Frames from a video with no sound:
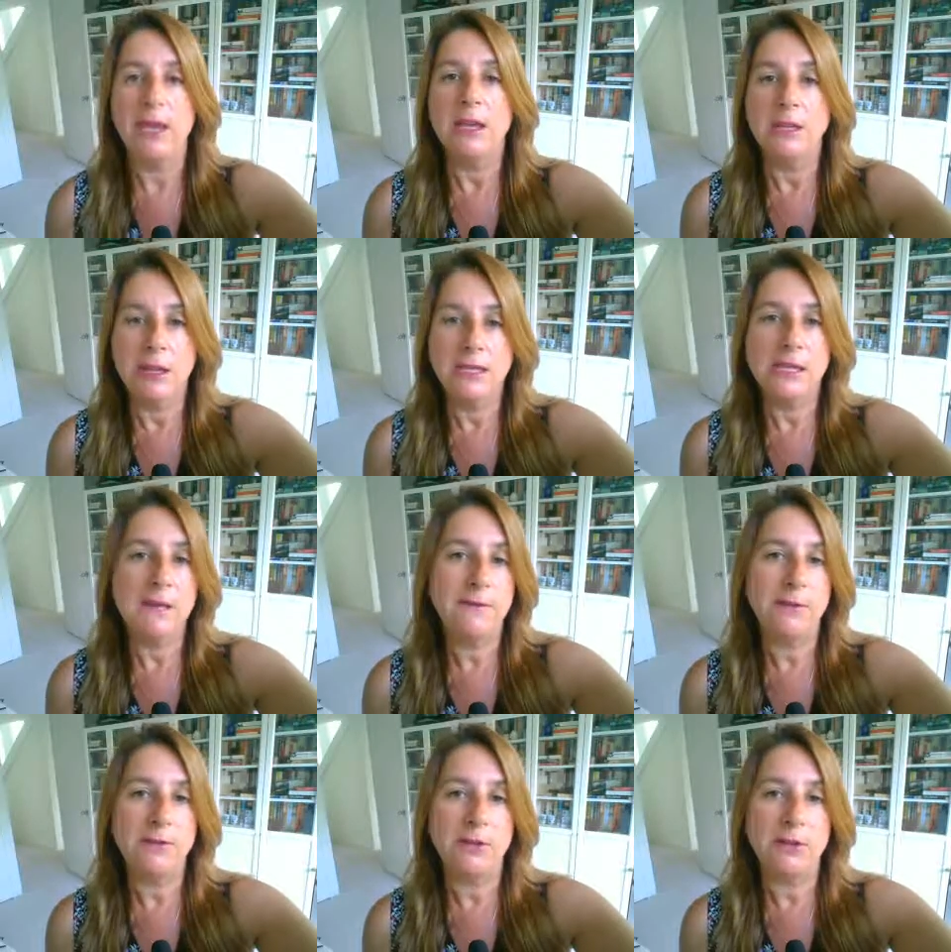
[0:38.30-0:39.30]
In
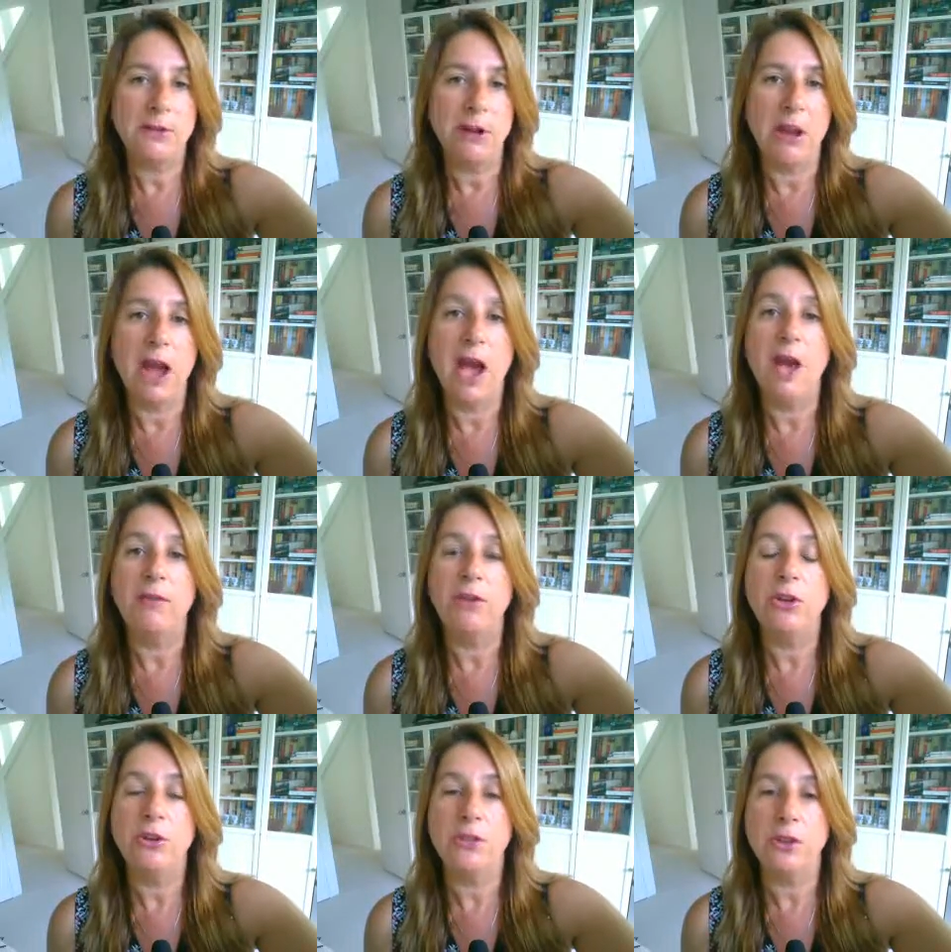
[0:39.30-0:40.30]
1953, a Harvard
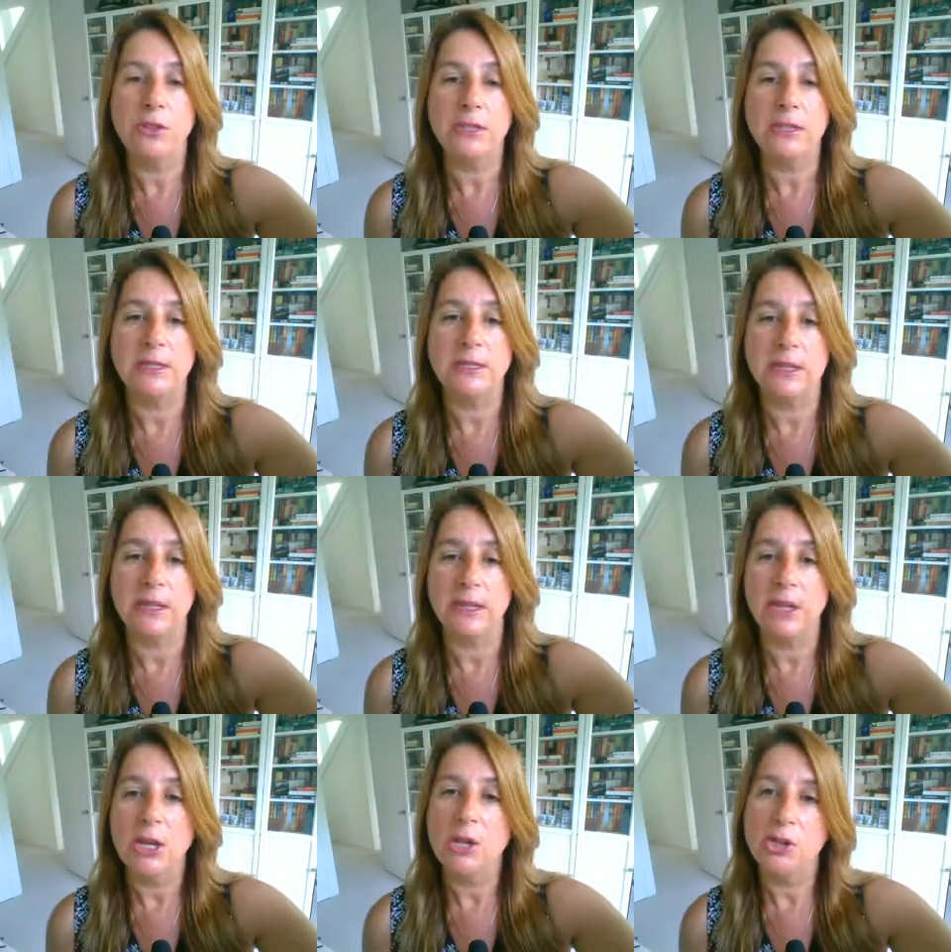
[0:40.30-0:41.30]
University
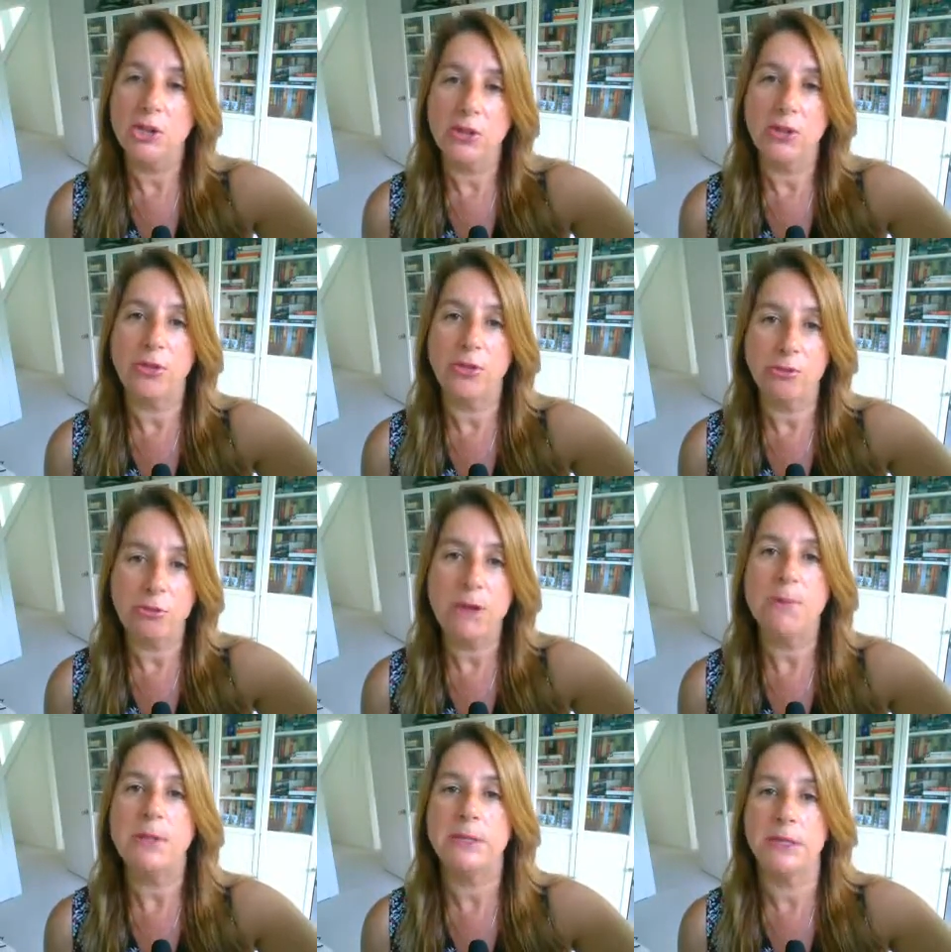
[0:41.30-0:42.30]
study showed that
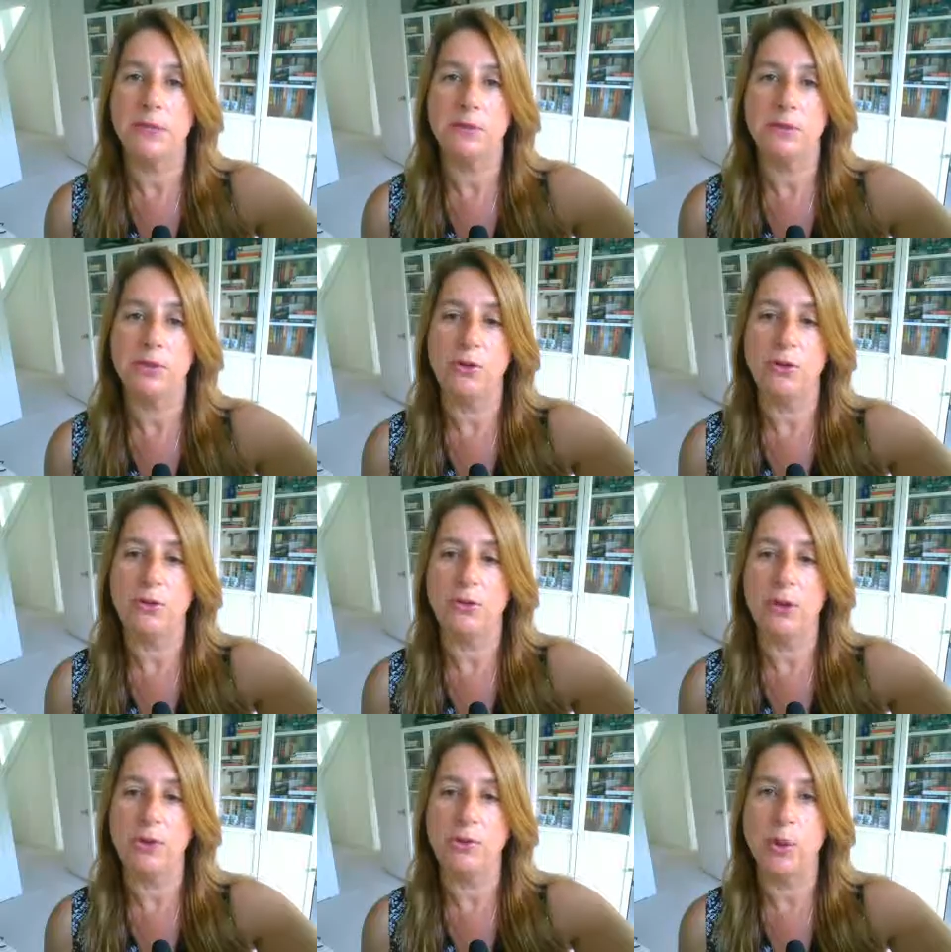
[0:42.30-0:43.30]
3% of students
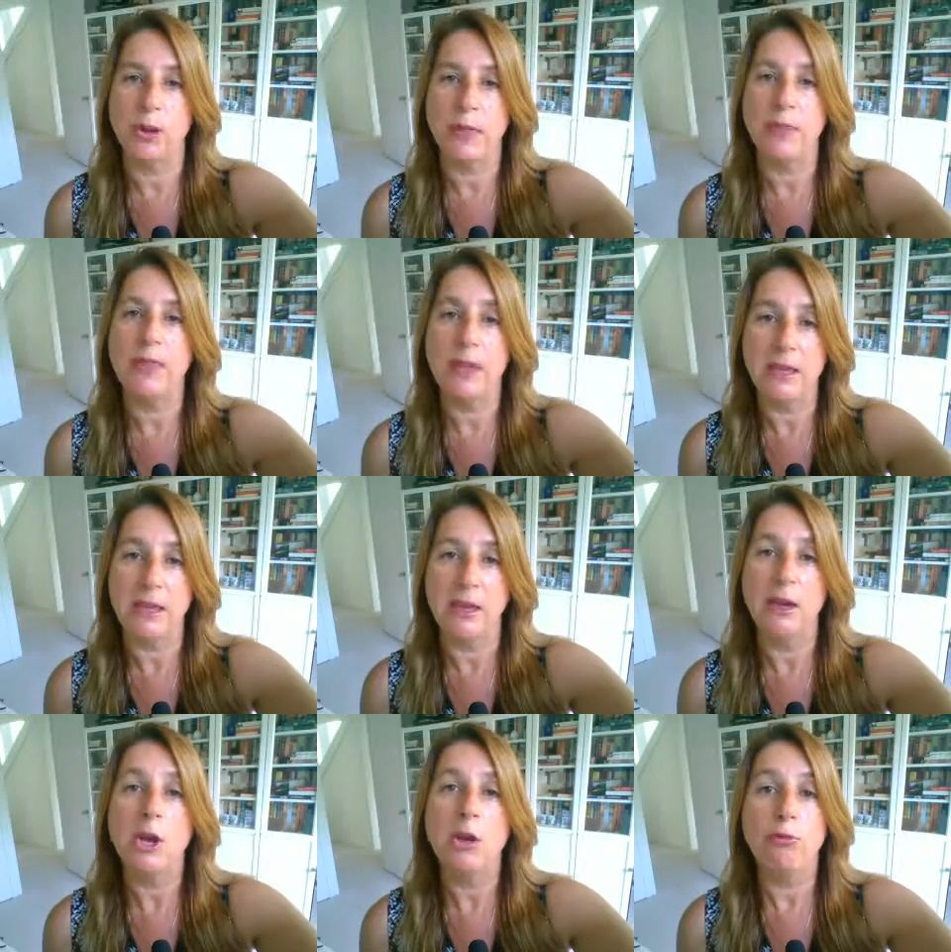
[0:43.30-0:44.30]
graduating that
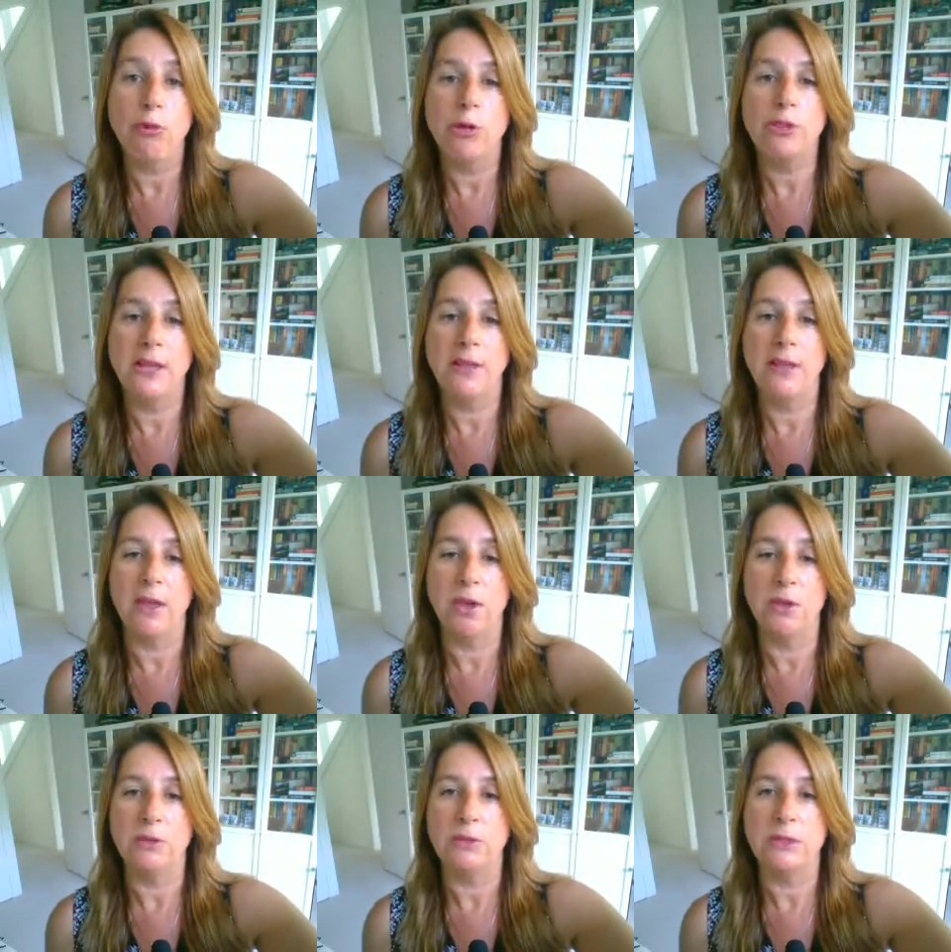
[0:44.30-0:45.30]
year wrote down their
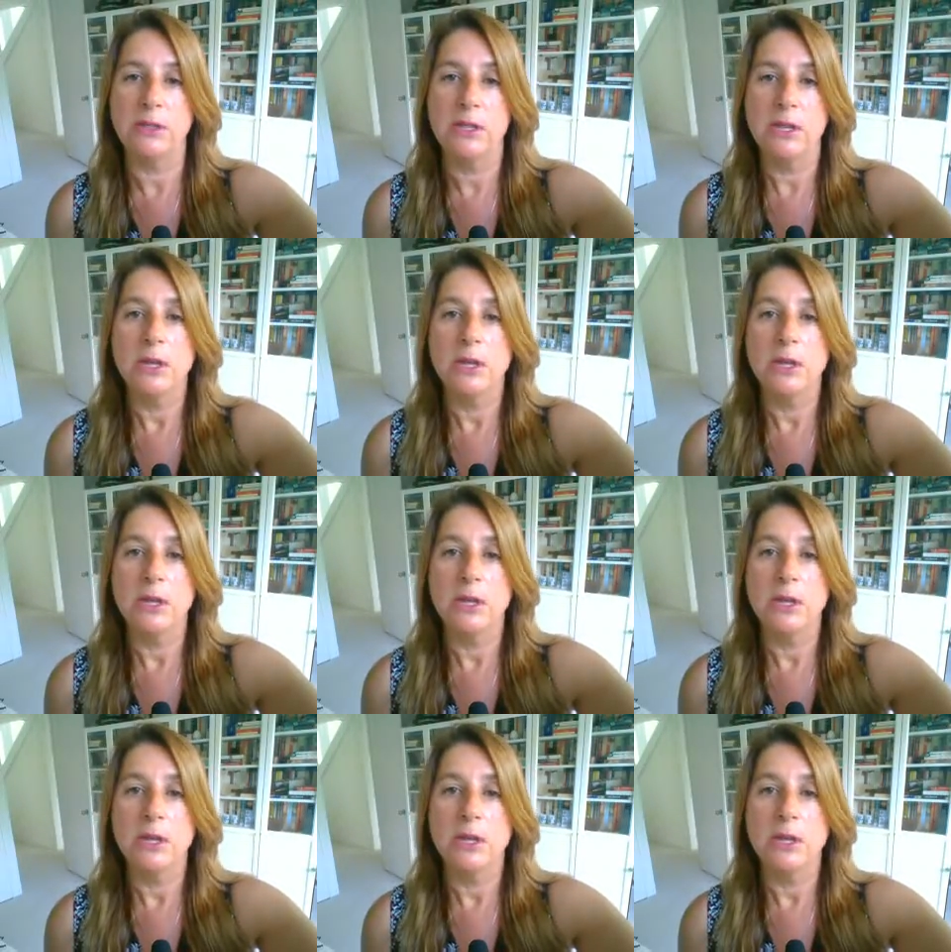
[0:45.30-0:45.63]
goals.